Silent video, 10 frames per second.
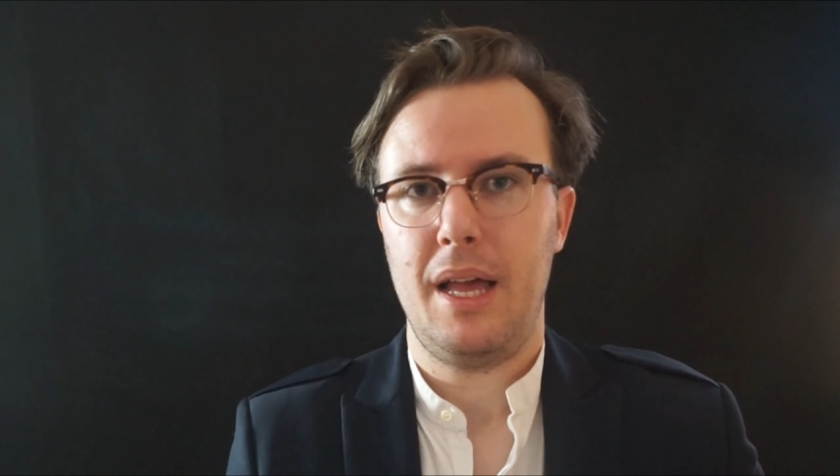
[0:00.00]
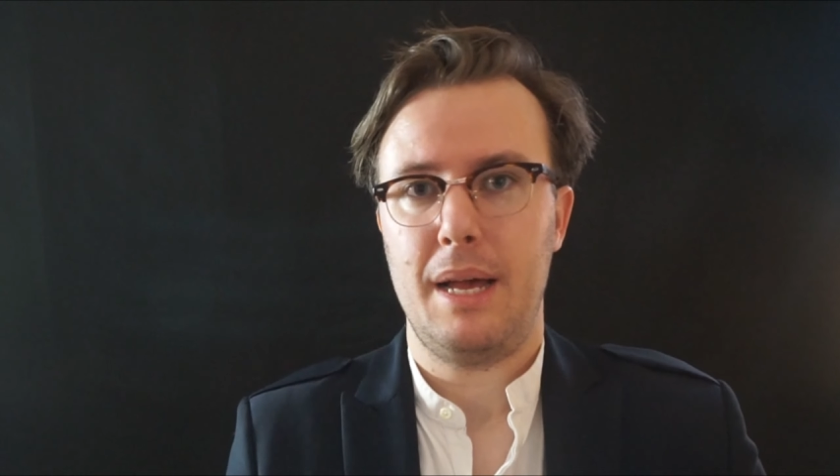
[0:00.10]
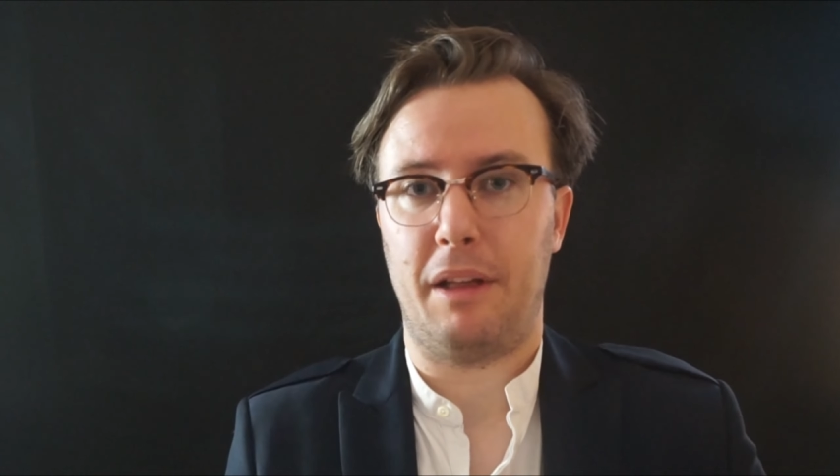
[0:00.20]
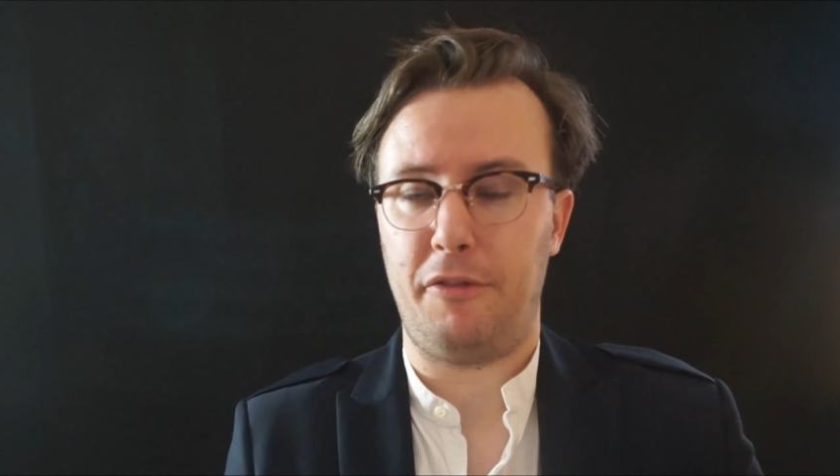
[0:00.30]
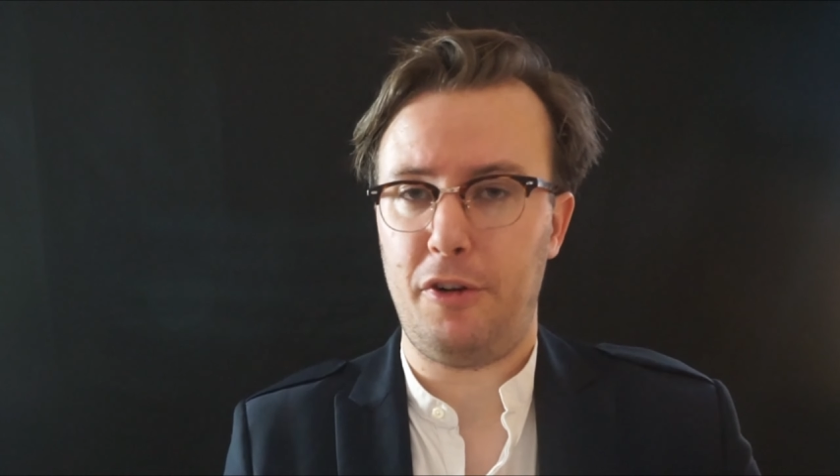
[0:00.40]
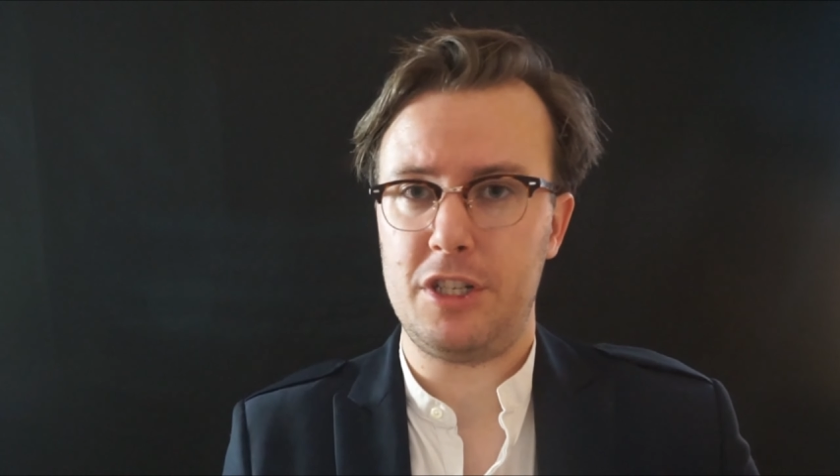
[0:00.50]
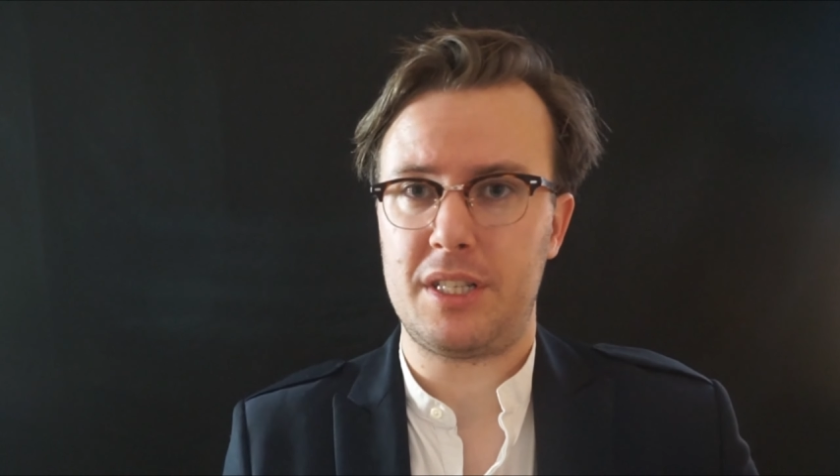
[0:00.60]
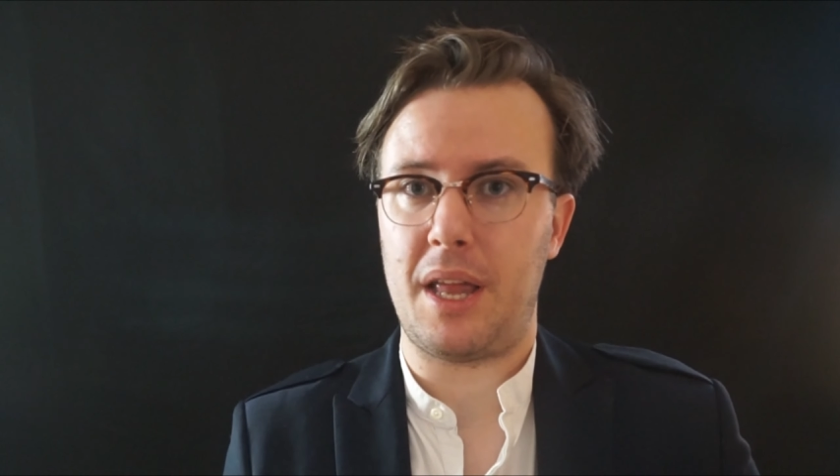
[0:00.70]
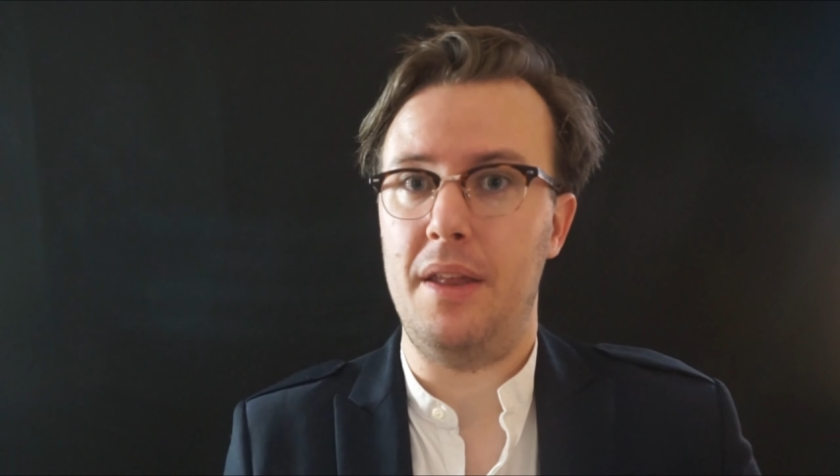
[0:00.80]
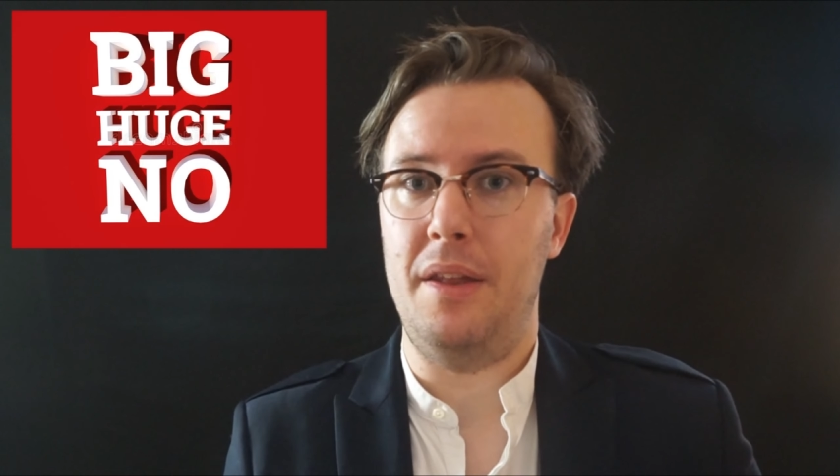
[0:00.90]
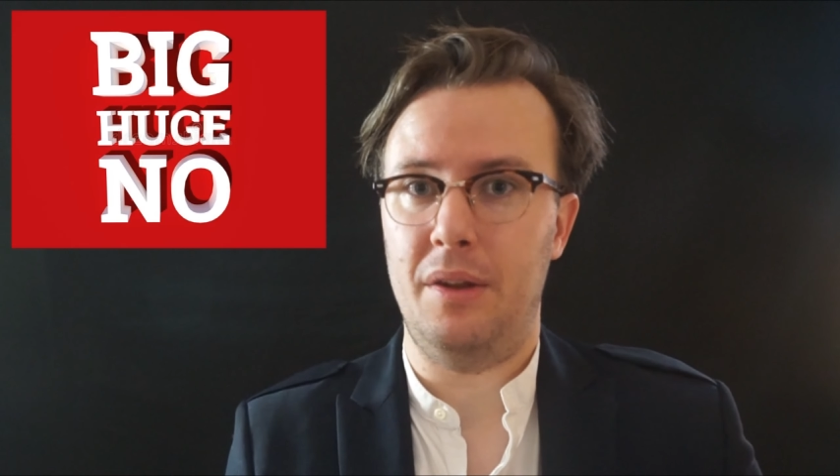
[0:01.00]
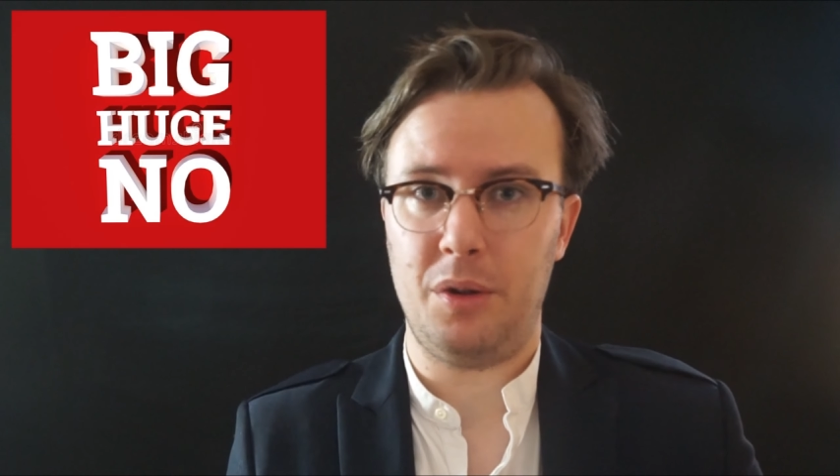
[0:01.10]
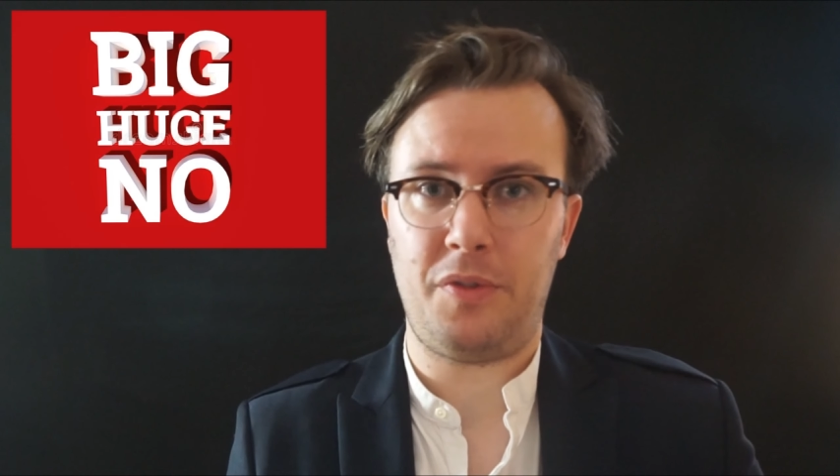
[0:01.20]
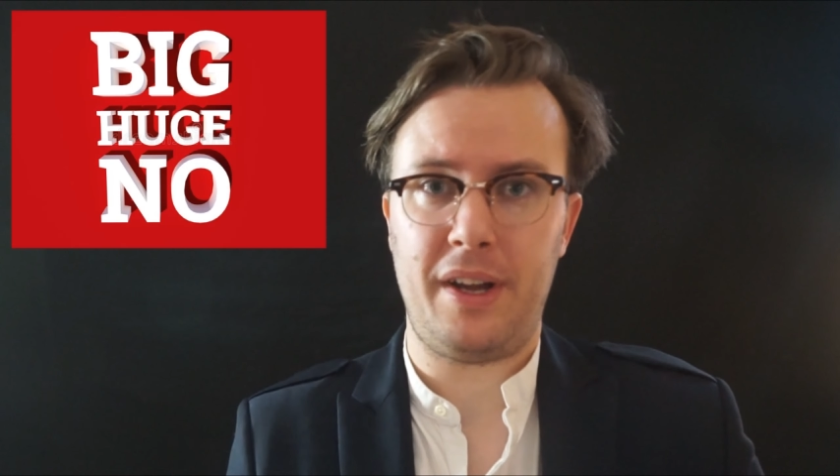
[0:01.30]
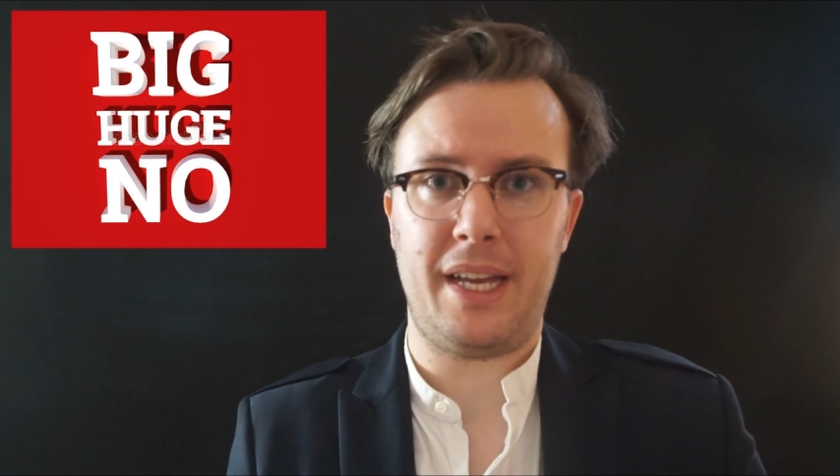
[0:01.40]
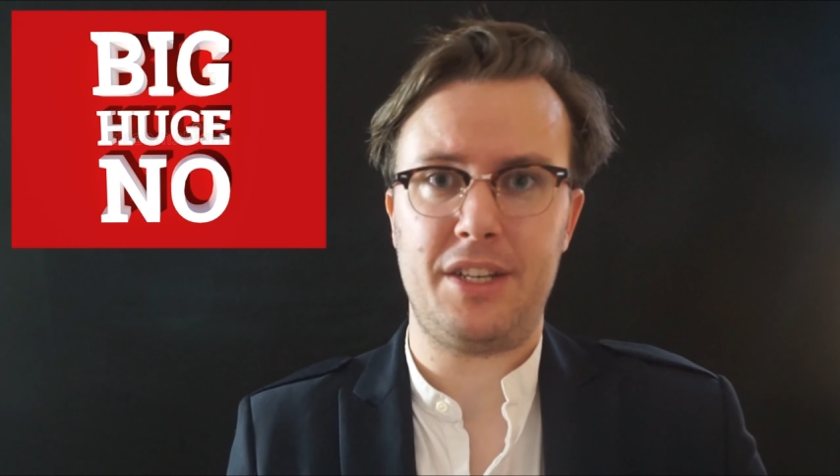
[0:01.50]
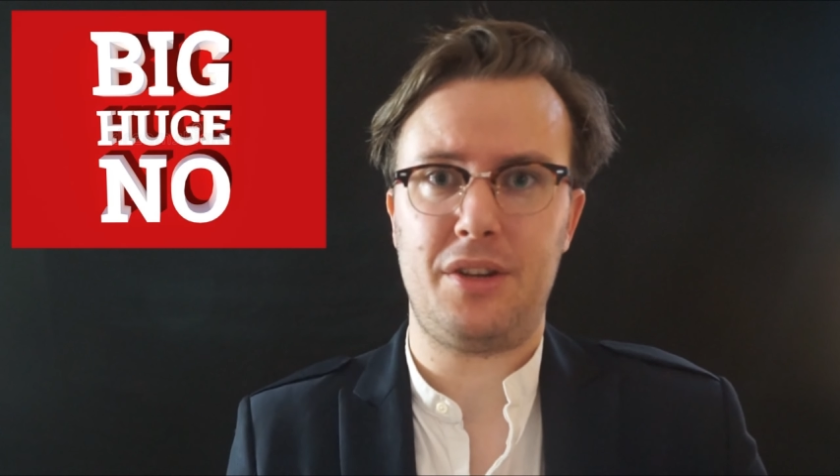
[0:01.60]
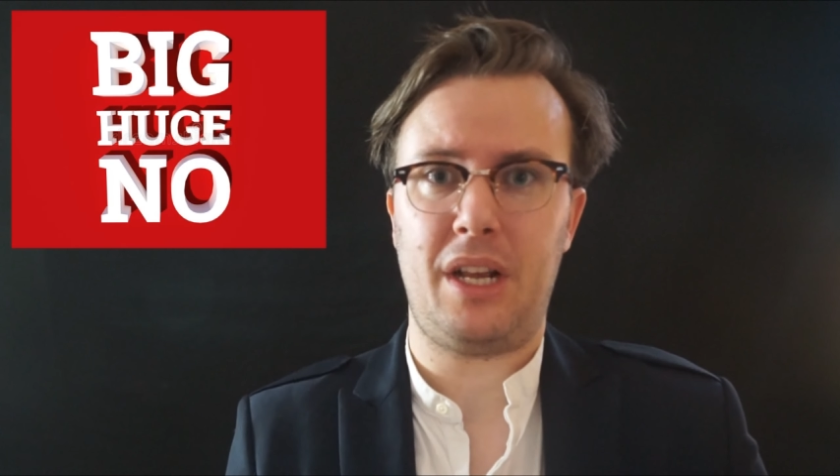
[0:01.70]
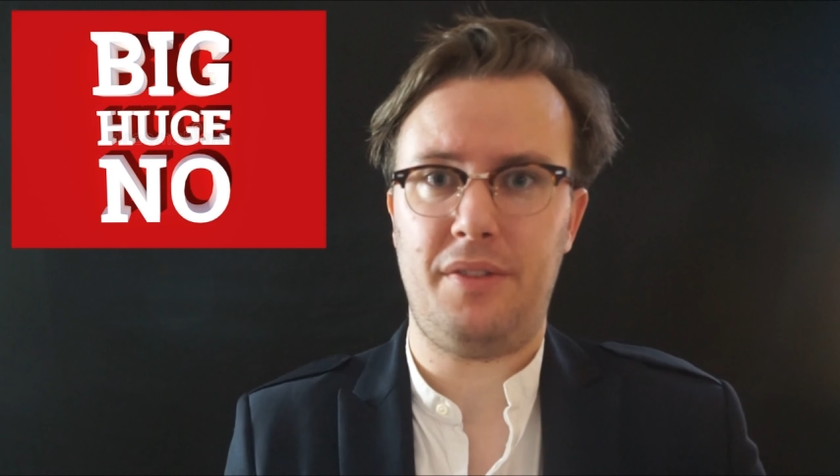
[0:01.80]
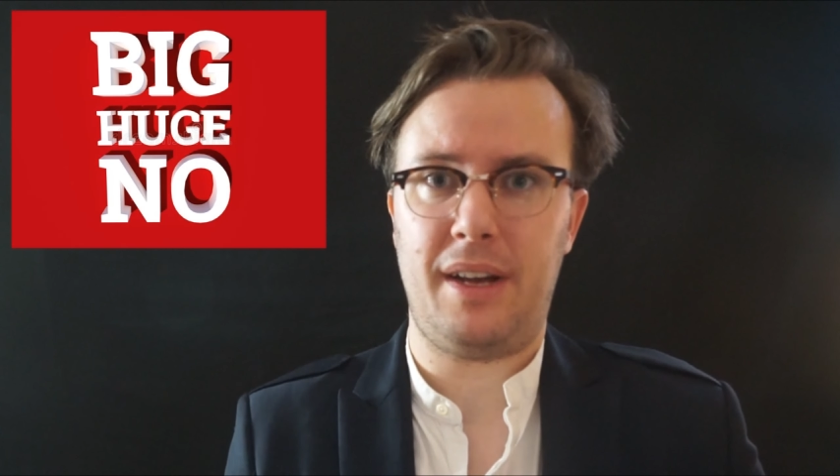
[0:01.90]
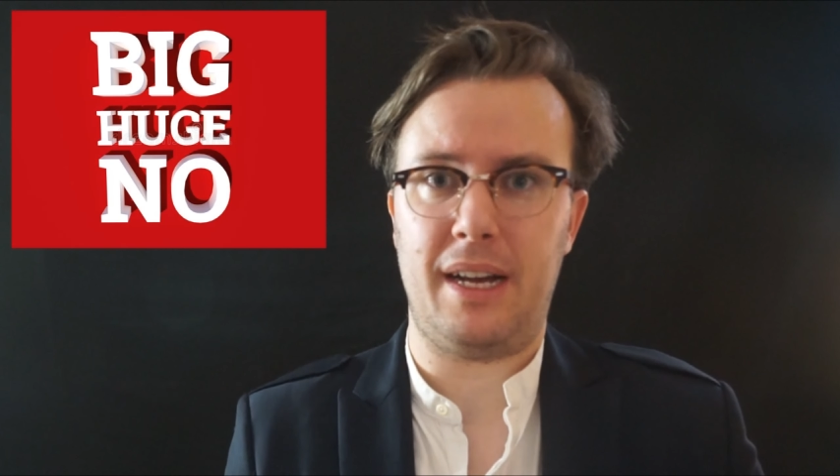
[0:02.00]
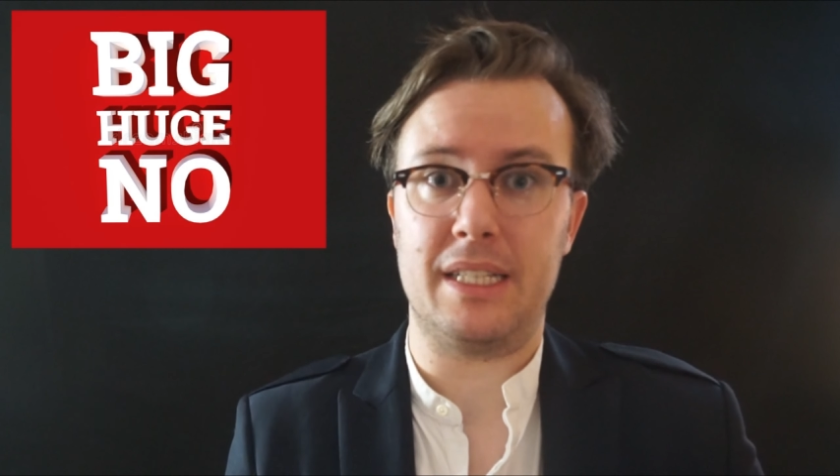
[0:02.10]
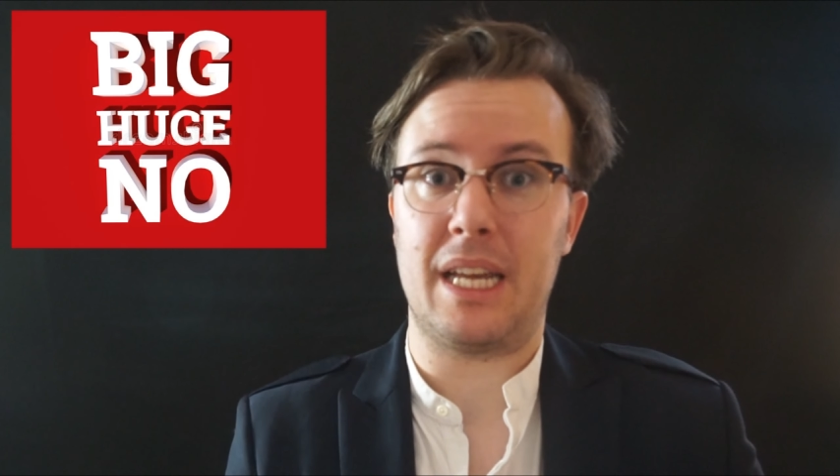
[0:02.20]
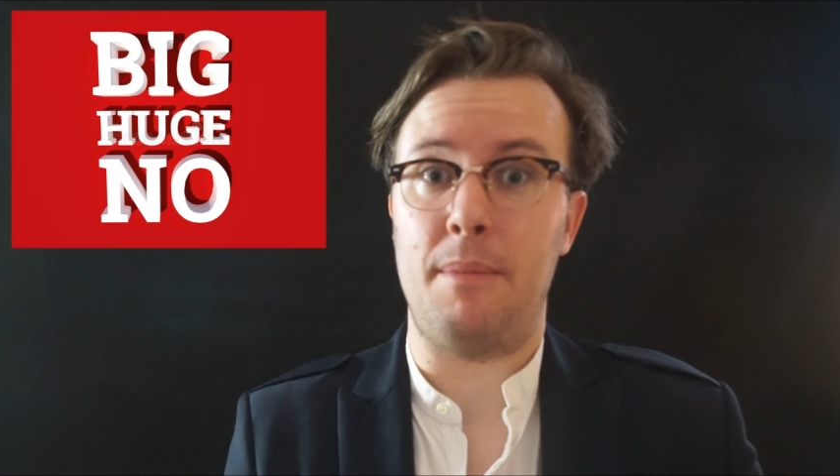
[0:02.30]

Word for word: But first, not financial advice.